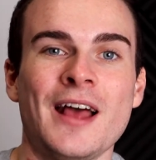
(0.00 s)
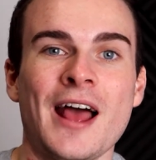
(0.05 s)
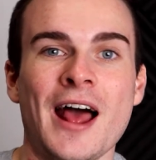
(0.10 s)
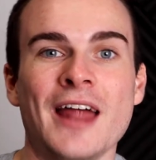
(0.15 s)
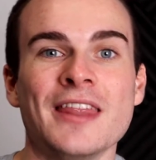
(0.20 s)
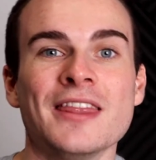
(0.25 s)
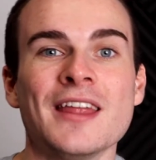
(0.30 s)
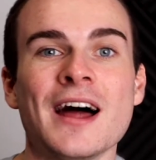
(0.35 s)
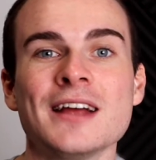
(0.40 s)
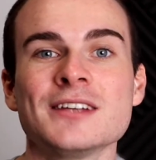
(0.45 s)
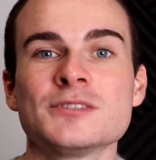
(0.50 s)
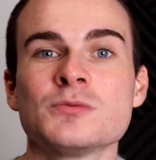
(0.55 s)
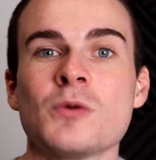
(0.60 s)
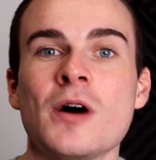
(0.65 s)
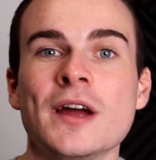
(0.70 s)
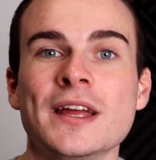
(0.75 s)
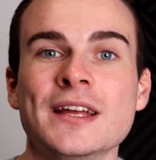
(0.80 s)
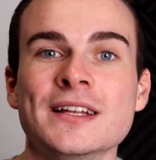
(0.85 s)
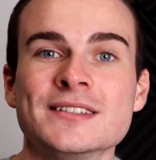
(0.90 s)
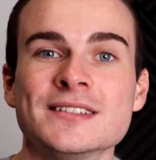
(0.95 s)
And that is
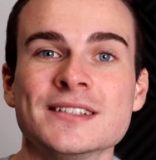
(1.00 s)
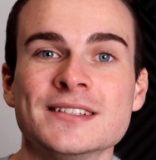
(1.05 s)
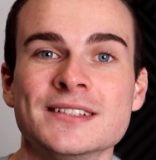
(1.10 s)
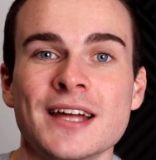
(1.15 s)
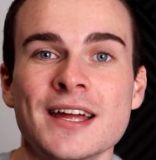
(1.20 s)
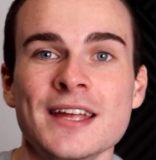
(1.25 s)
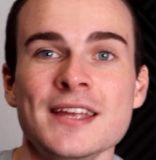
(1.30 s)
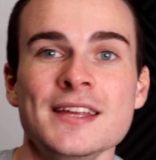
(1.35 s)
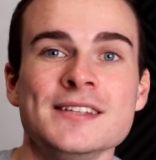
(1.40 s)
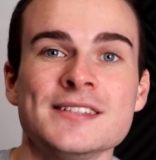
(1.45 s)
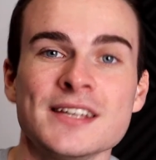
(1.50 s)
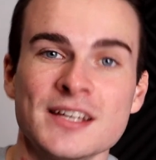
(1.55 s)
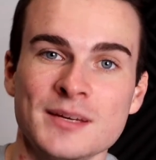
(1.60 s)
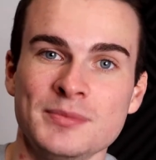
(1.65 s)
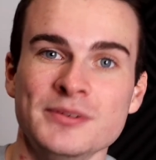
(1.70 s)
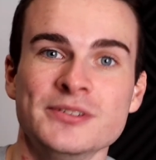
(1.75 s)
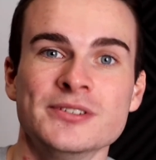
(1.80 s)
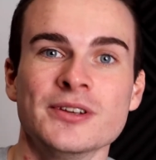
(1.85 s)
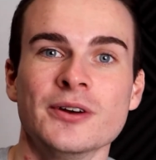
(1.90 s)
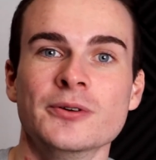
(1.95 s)
why in today's
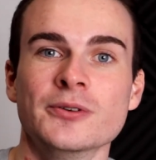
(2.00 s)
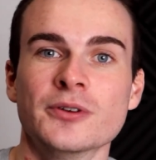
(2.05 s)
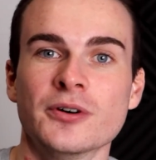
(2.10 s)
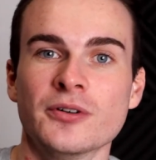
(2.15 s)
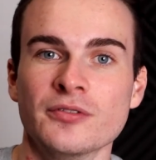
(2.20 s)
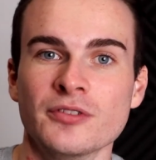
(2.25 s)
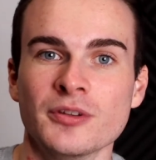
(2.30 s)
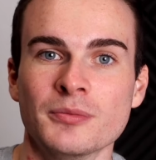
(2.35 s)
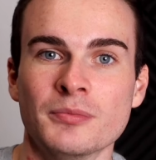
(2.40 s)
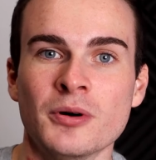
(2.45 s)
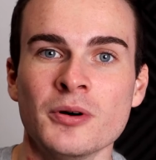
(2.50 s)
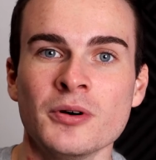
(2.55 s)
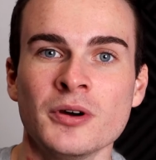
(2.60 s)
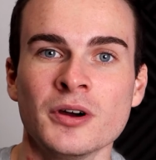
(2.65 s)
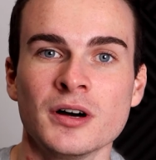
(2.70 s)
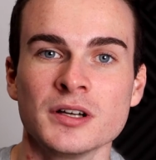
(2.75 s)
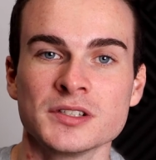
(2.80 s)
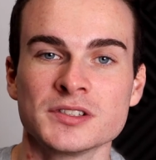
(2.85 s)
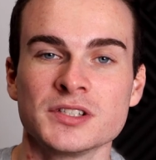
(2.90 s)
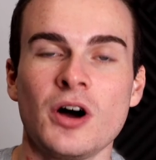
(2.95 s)
episode of the
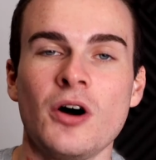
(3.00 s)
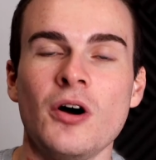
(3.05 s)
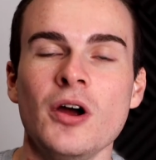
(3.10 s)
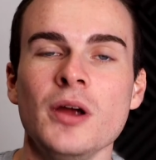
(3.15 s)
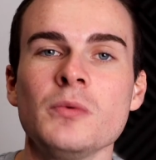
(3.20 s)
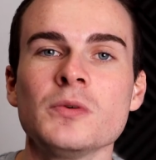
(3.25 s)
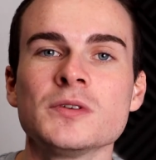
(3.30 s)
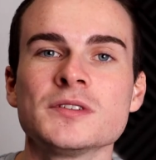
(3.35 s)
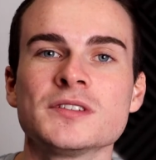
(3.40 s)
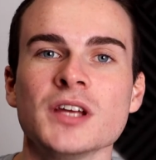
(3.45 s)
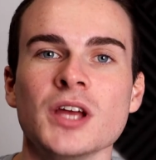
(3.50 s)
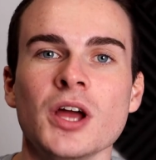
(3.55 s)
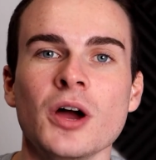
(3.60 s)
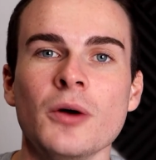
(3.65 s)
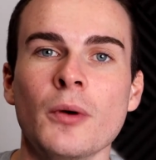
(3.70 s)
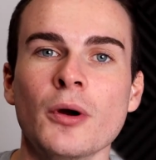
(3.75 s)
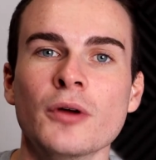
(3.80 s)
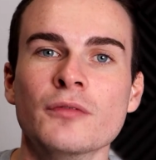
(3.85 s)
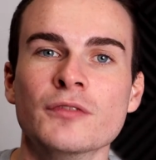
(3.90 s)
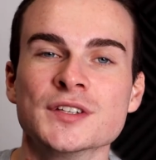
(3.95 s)
podcast, I want to
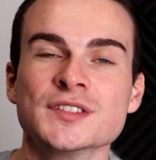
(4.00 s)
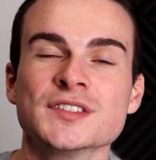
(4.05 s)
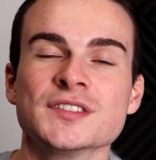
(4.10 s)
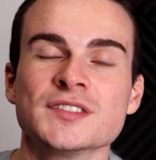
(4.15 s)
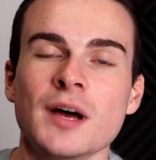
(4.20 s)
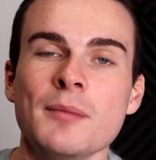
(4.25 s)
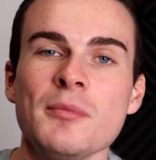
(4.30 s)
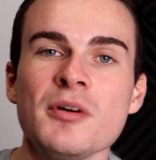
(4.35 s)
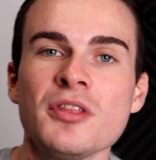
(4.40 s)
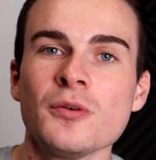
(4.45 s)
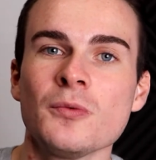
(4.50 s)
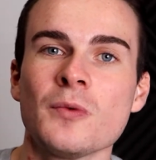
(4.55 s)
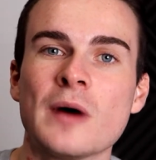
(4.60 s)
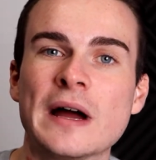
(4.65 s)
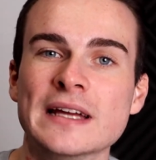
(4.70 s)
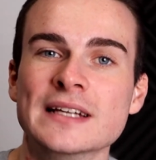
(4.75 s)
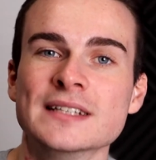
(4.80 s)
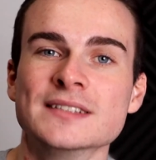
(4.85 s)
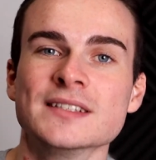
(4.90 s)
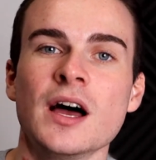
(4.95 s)
go over some of the
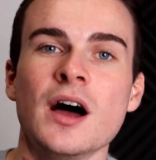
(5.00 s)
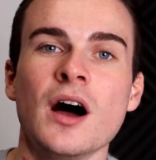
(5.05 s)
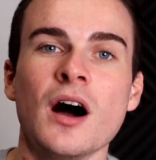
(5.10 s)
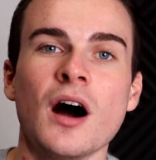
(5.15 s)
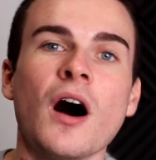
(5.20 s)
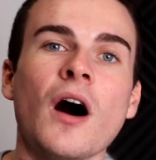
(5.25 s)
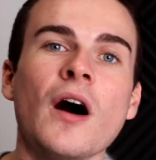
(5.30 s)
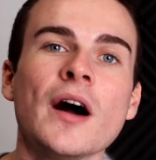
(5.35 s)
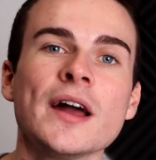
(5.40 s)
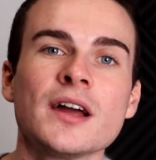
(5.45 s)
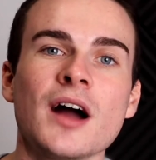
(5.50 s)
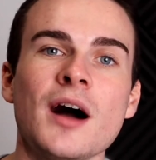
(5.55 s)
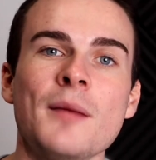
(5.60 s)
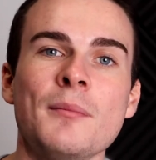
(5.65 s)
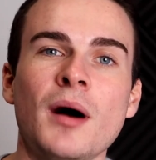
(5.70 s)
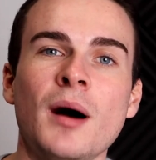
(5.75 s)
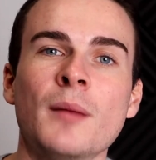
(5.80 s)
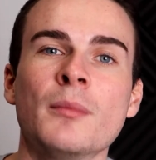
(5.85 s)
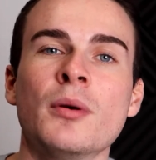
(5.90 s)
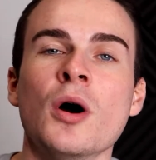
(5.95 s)
ways I come
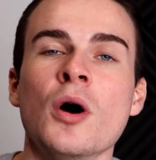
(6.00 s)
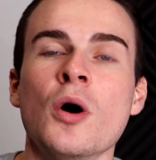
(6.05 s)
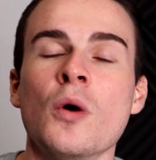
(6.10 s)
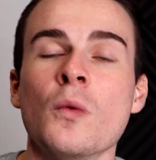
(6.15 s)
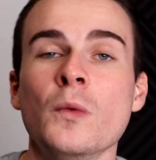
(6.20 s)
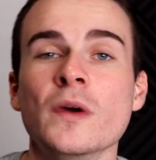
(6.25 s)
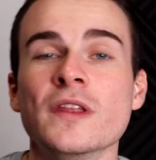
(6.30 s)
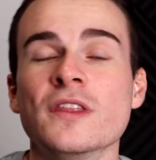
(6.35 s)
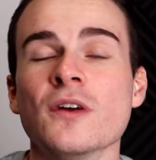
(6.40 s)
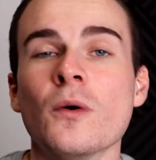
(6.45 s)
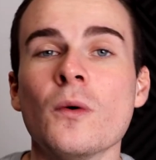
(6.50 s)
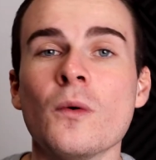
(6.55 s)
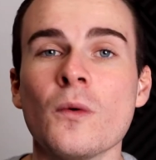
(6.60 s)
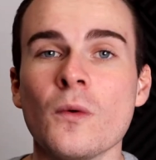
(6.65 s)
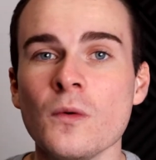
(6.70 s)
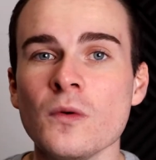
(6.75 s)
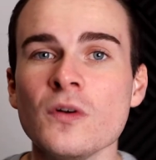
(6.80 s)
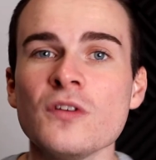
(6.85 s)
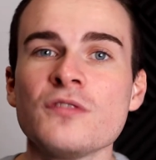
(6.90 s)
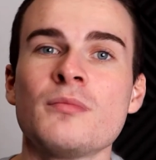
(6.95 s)
up with
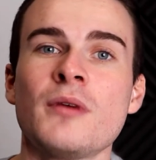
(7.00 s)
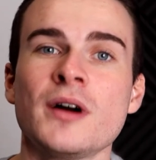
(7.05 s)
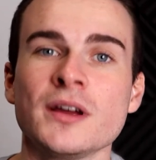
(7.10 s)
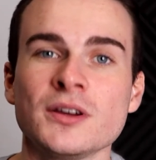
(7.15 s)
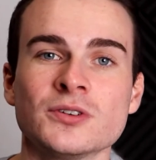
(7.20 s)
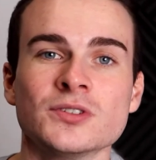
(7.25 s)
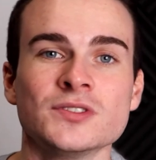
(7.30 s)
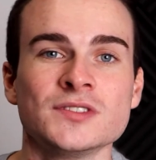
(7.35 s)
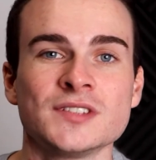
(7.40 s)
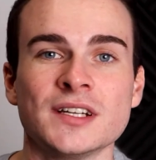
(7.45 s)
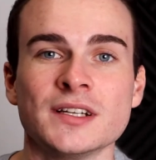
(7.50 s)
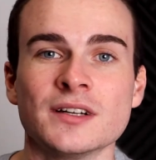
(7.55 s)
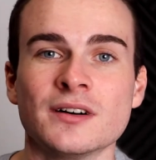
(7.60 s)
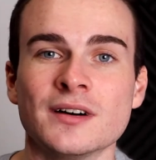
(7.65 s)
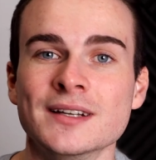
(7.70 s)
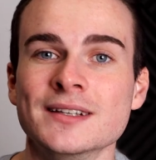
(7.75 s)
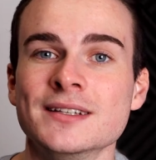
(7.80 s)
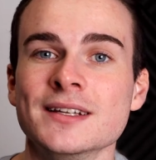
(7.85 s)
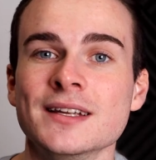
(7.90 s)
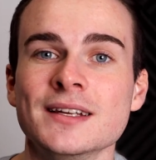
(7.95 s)
all of my content
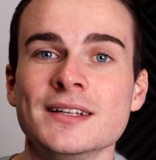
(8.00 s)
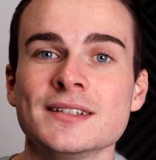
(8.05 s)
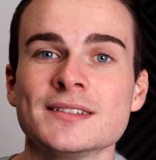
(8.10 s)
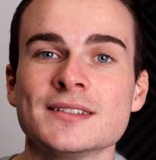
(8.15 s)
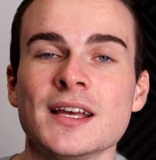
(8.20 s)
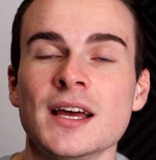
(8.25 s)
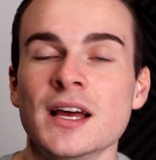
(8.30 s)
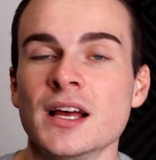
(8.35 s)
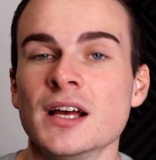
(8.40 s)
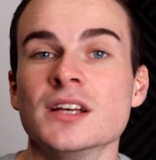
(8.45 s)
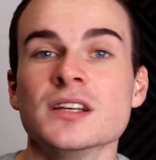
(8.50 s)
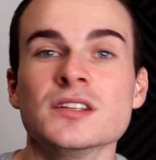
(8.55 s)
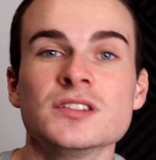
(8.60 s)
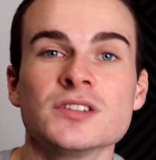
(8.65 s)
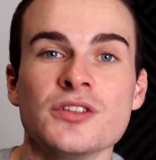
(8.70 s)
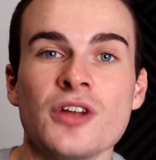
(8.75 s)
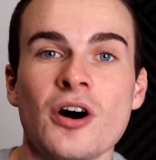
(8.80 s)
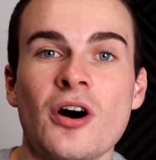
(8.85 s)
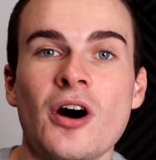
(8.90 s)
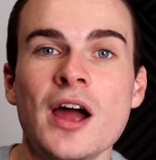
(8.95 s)
ideas so
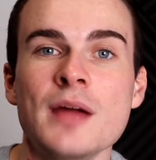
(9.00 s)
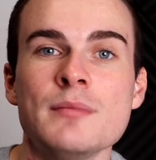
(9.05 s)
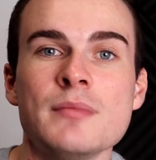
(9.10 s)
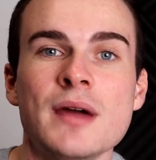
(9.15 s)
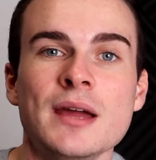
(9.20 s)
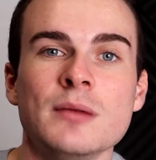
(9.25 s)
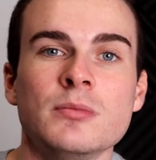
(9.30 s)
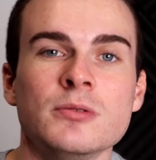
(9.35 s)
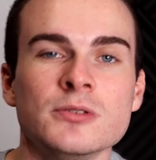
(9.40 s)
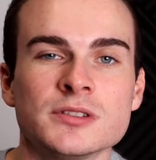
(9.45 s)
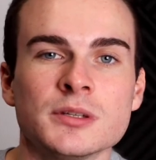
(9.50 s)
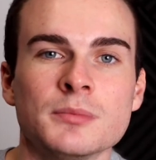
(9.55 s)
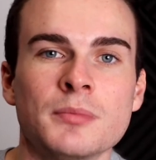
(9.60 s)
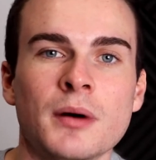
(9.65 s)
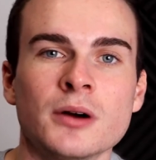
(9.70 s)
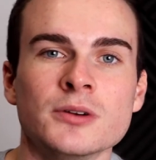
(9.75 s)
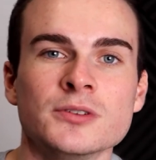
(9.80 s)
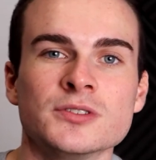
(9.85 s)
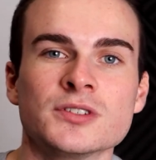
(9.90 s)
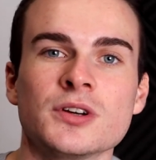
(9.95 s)
that I'm able to
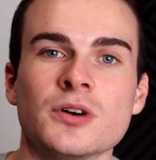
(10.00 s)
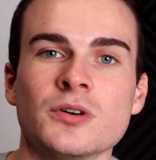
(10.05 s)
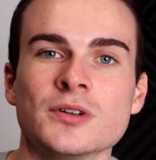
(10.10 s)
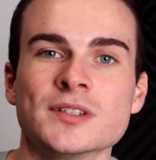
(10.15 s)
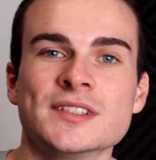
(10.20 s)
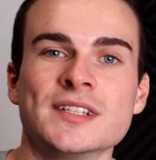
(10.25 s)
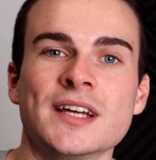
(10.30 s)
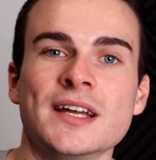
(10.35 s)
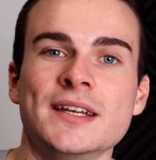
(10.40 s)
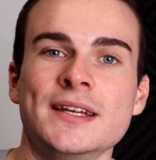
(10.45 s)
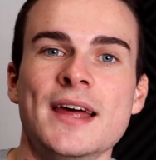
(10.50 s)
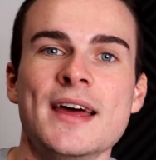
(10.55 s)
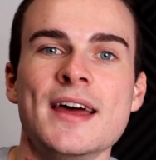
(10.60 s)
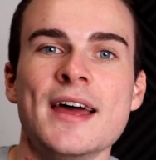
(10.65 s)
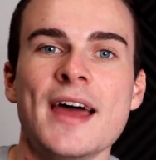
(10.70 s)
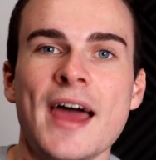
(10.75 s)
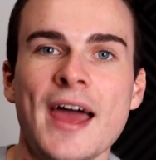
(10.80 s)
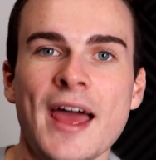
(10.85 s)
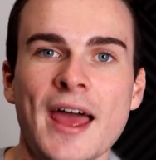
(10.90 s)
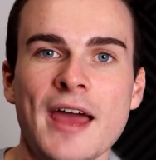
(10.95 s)
post content
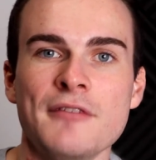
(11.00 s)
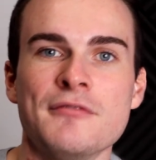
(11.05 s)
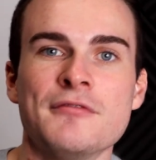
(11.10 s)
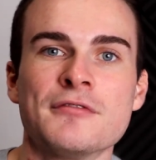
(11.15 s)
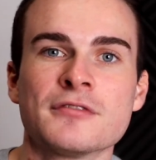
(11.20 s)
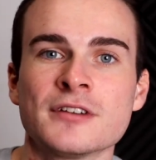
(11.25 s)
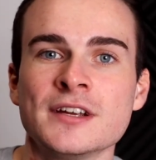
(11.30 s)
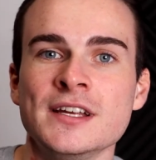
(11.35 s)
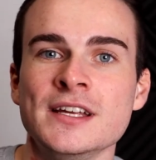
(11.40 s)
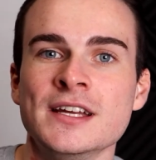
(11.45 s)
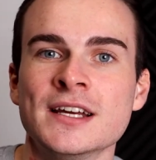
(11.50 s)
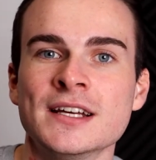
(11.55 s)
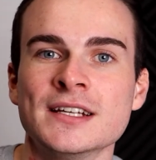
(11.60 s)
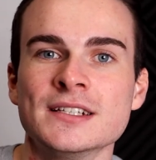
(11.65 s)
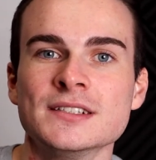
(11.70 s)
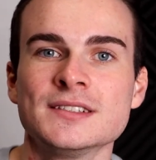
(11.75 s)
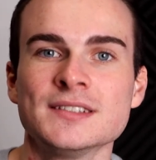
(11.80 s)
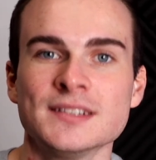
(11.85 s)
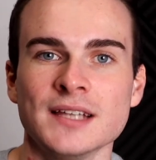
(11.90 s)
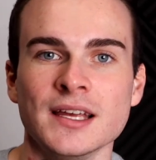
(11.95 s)
every
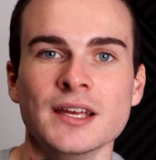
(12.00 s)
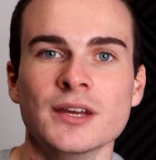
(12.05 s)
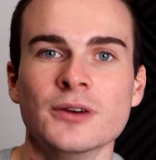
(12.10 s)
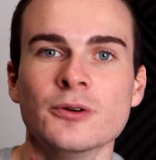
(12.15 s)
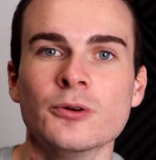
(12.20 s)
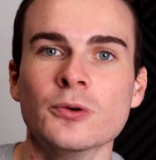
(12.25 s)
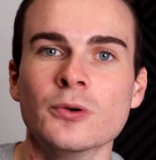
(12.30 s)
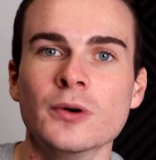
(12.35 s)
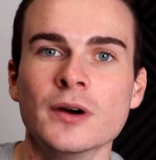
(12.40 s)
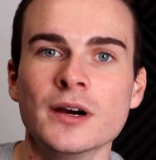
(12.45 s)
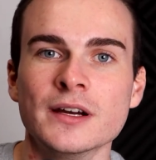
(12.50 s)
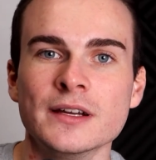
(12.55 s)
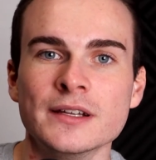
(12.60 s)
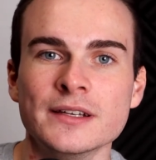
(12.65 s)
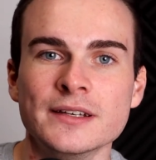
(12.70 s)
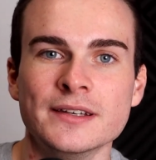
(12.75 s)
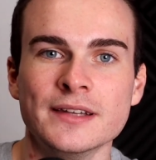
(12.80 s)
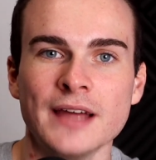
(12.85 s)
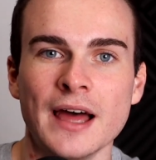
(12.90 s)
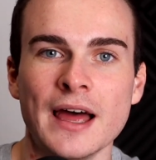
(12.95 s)
single
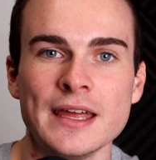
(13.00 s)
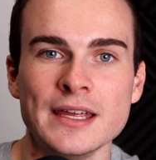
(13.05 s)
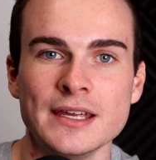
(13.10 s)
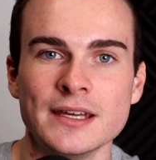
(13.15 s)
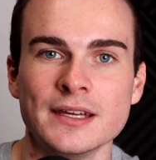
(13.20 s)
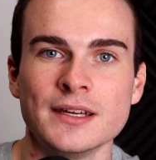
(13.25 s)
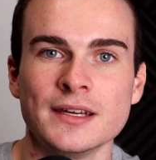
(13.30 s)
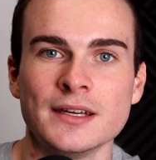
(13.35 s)
day.